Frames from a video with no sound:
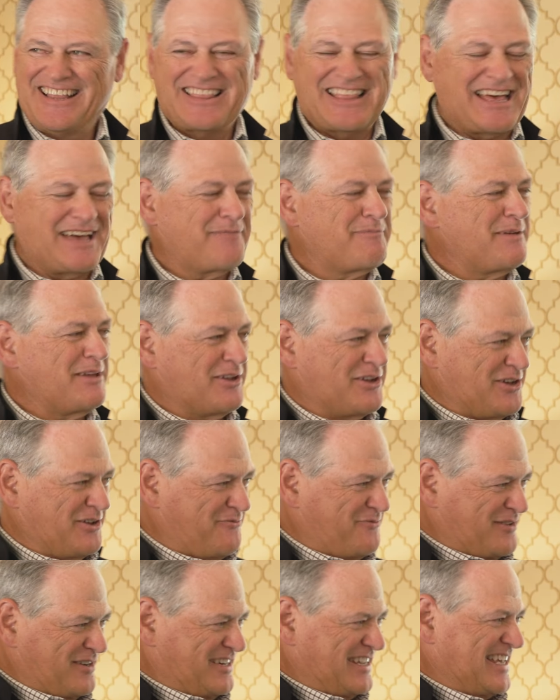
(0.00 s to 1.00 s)
That'd be good
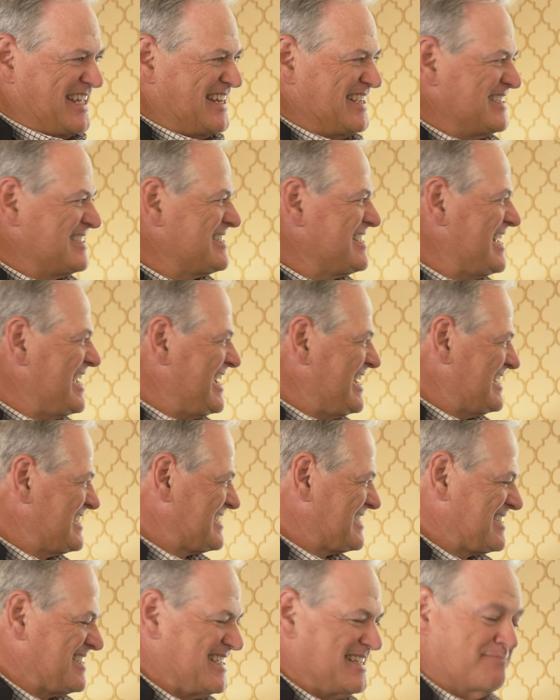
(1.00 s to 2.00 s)
for Dennis.
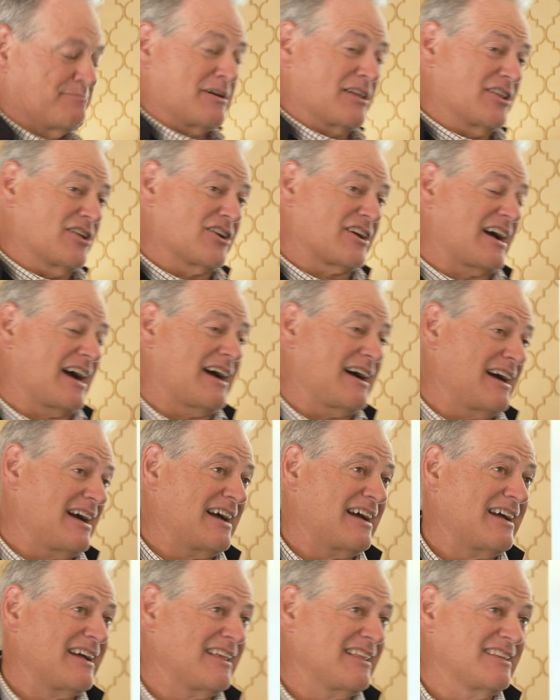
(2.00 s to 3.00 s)
Yes, but look, I
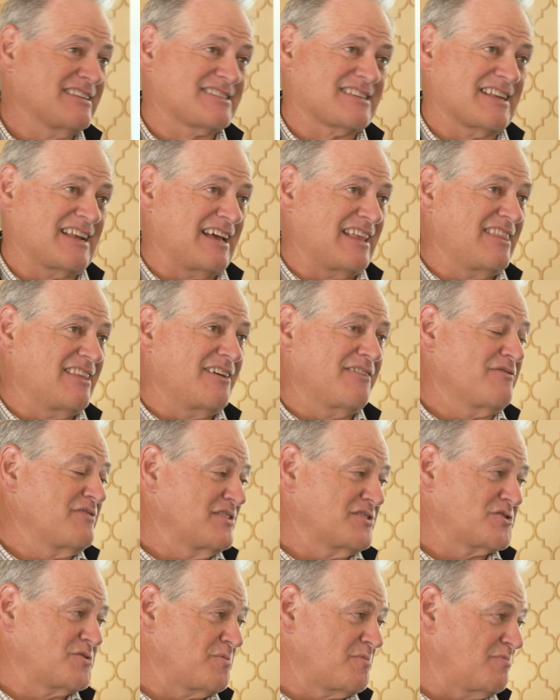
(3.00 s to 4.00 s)
love
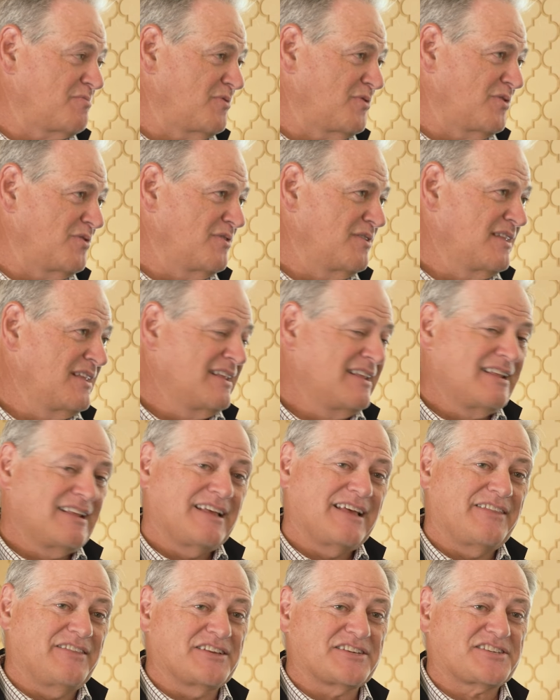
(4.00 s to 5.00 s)
the Super Bowl,
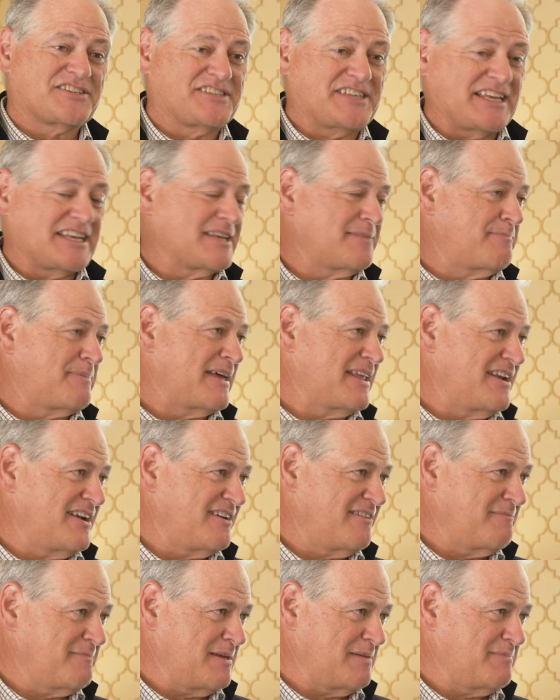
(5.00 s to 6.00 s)
and this is
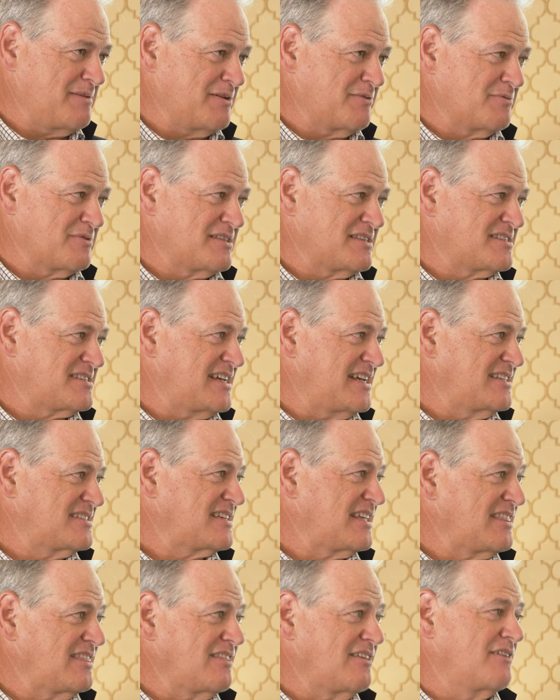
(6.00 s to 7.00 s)
independent of me being with the
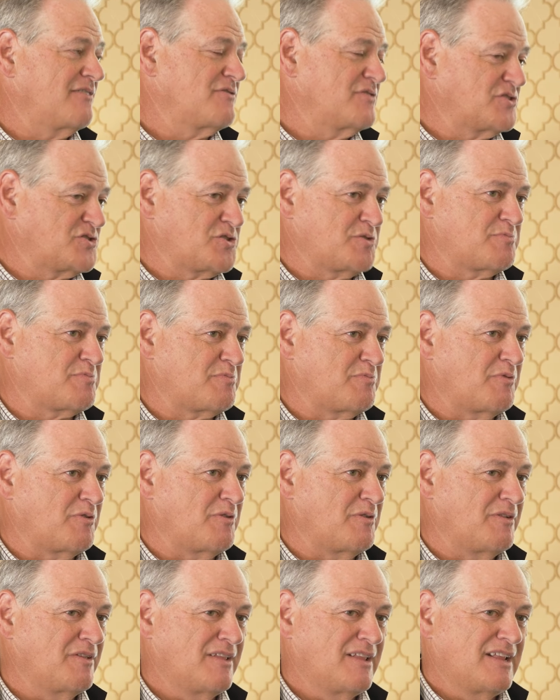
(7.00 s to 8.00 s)
Saints. I love the Super
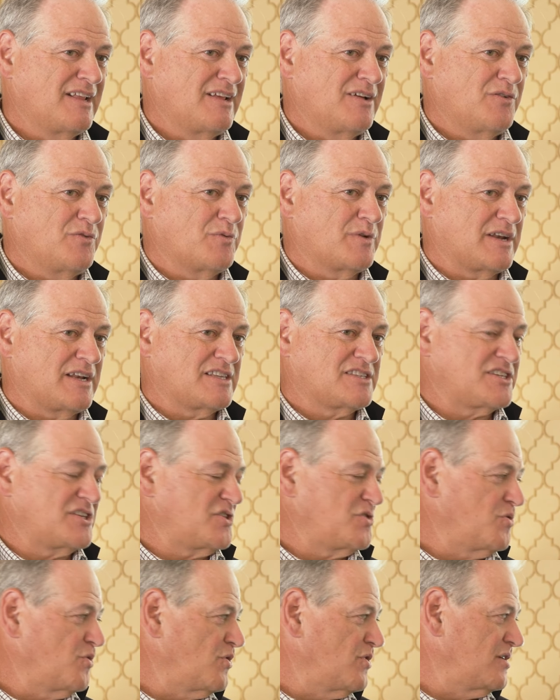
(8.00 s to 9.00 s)
Bowl when it's
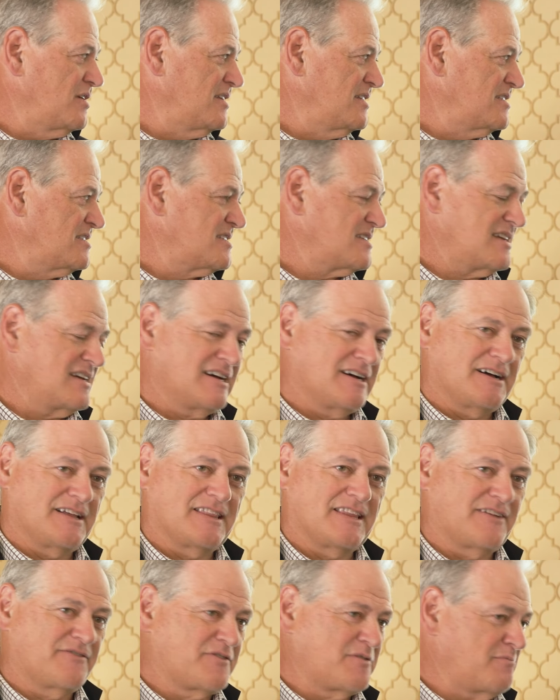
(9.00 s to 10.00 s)
in New Orleans.
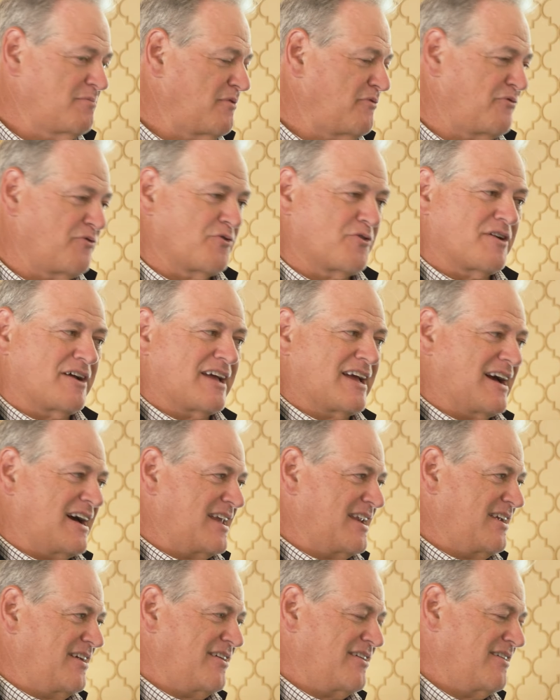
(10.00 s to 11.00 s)
Loved it before I
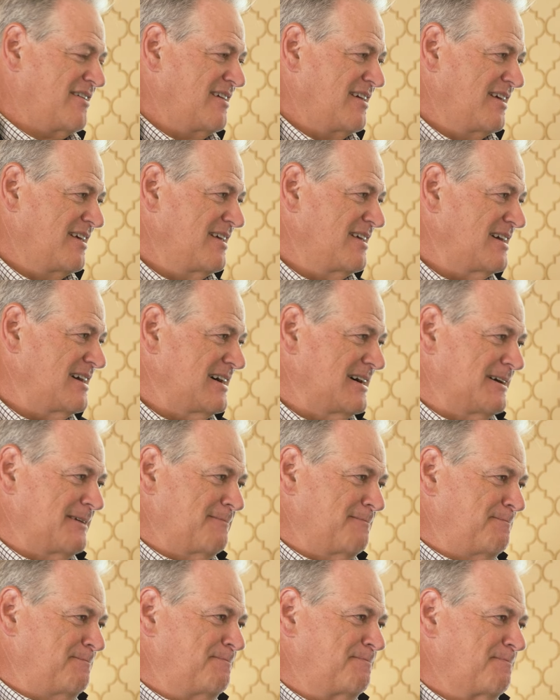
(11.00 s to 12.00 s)
got here.
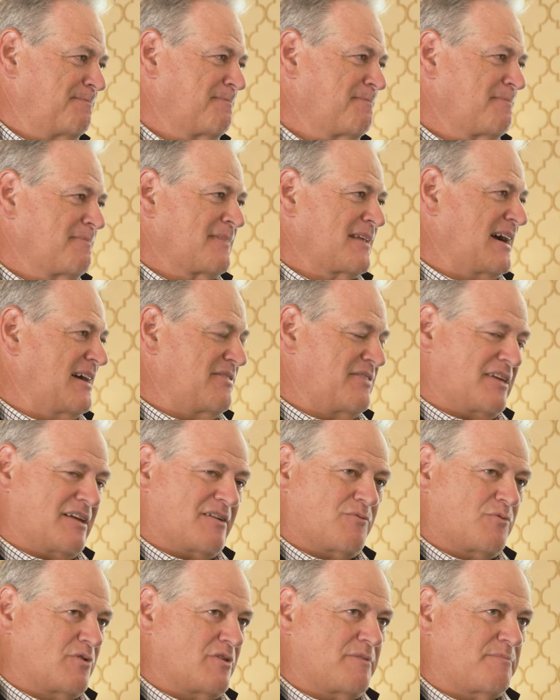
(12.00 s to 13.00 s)
I
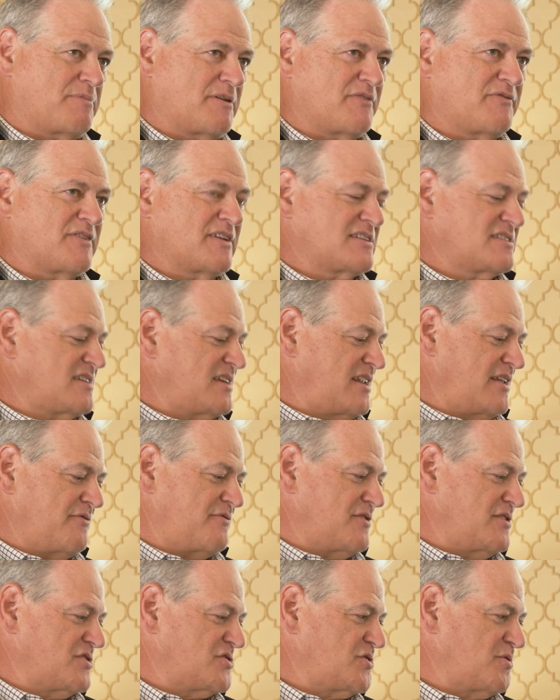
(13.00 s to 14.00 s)
think we're the perfect city
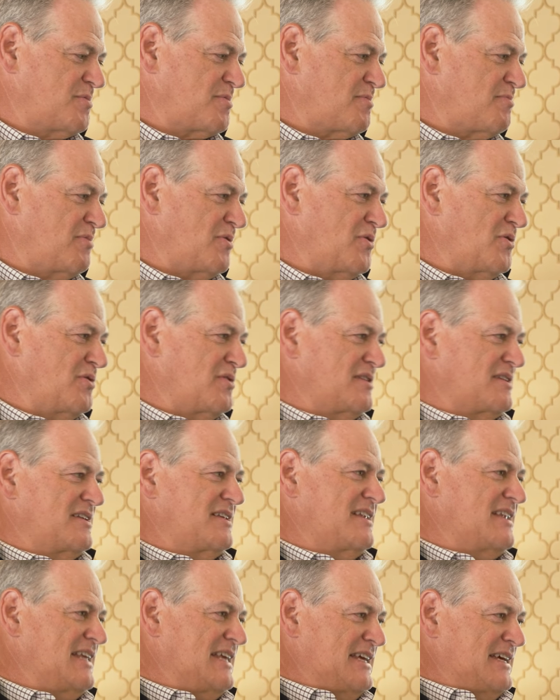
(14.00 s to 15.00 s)
for the Super Bowl,
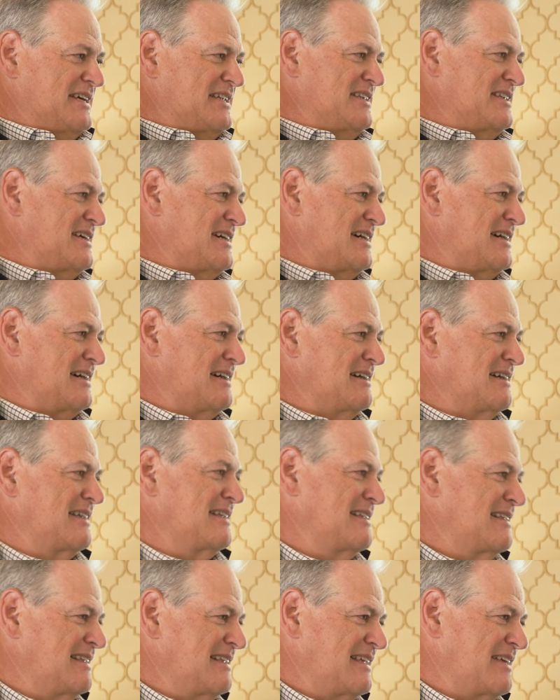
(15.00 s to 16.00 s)
and
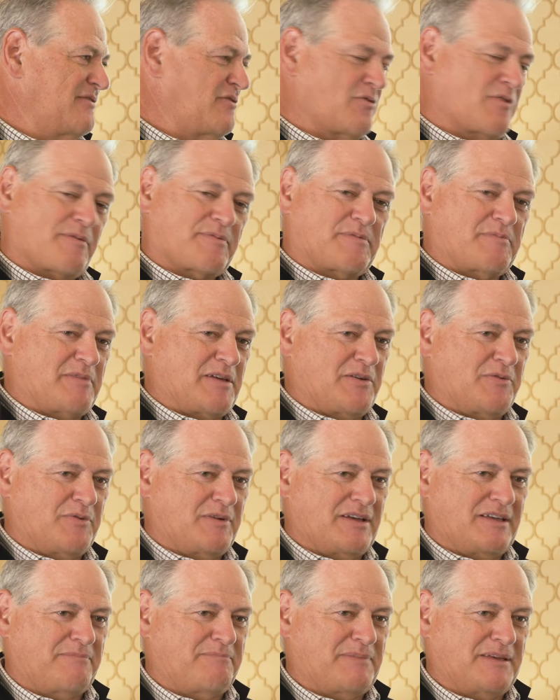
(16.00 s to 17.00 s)
if it were up to me,
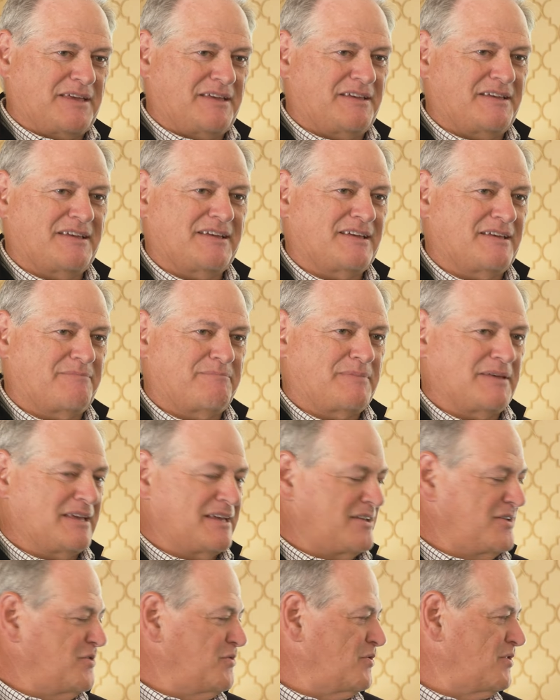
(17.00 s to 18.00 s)
it'd be
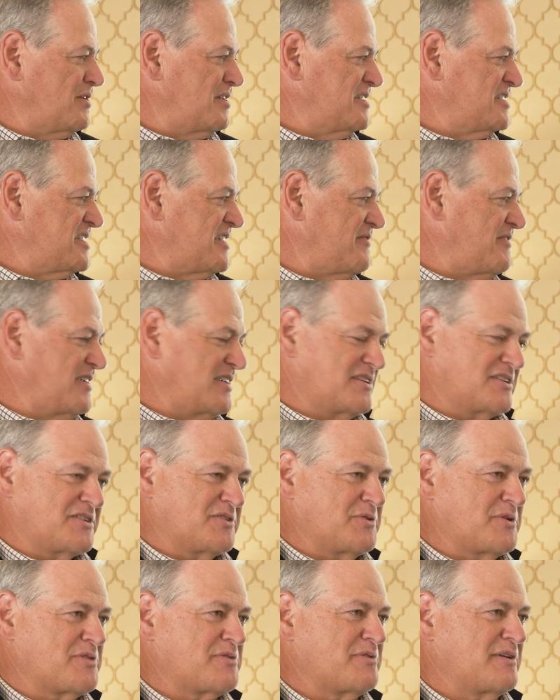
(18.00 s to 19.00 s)
in New Orleans every
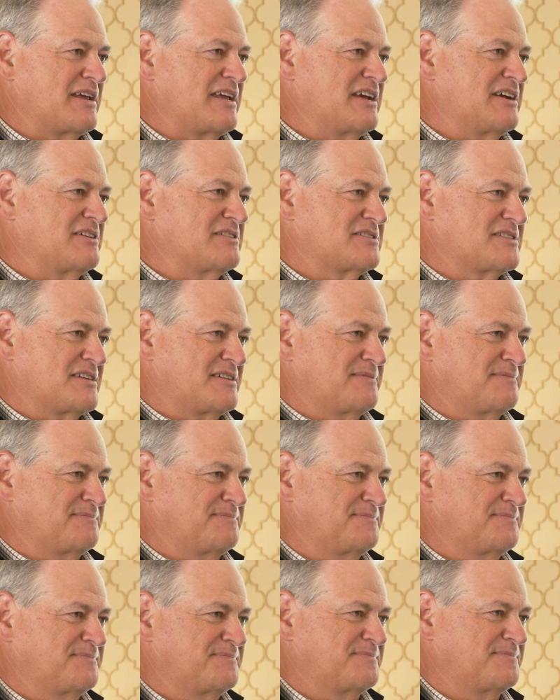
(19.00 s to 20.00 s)
two or three years.
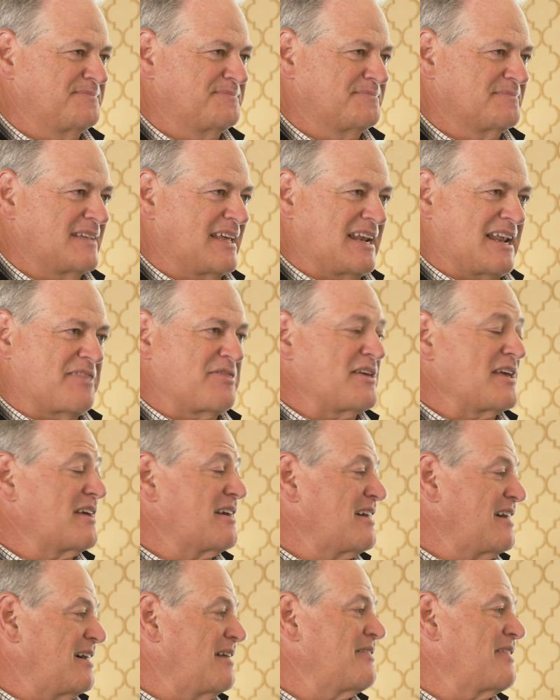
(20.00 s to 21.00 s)
And I think
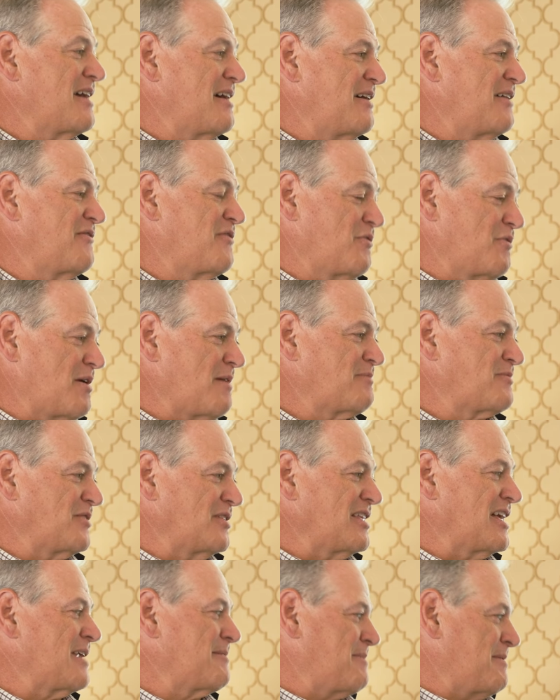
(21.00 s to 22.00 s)
that if it were up to a
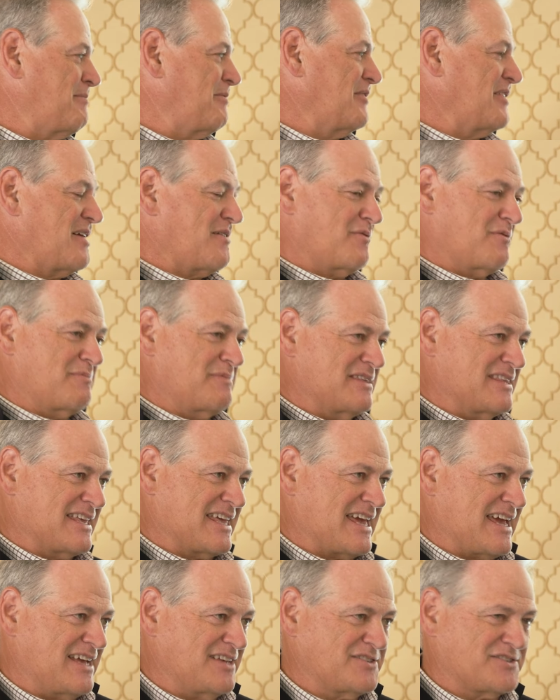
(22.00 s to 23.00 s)
lot of people, that would be the
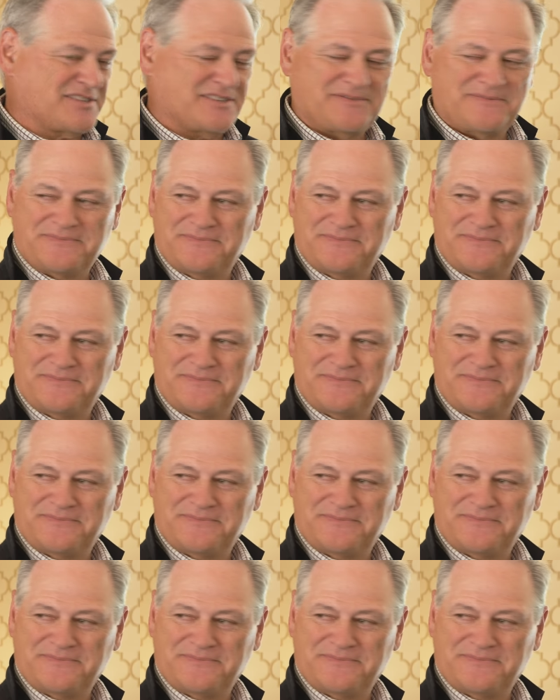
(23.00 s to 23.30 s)
case.